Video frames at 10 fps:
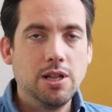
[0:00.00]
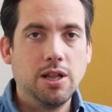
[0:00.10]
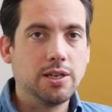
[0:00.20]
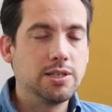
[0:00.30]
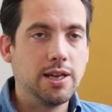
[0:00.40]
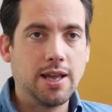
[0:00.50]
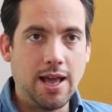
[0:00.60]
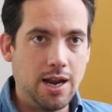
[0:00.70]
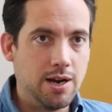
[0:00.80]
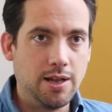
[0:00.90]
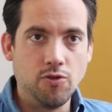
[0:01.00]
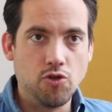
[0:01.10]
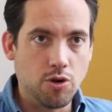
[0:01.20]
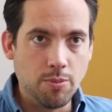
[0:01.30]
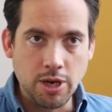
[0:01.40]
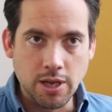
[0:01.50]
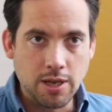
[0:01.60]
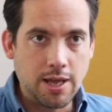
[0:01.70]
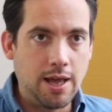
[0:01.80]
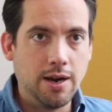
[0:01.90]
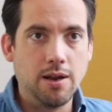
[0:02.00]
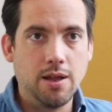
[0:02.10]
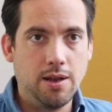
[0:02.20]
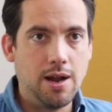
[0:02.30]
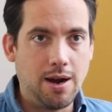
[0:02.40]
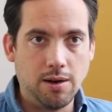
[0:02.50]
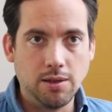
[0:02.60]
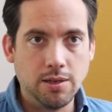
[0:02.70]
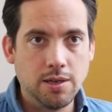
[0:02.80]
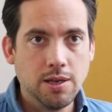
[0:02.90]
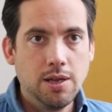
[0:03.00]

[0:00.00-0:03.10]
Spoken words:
like, say, Canada and Germany, Canada and Ireland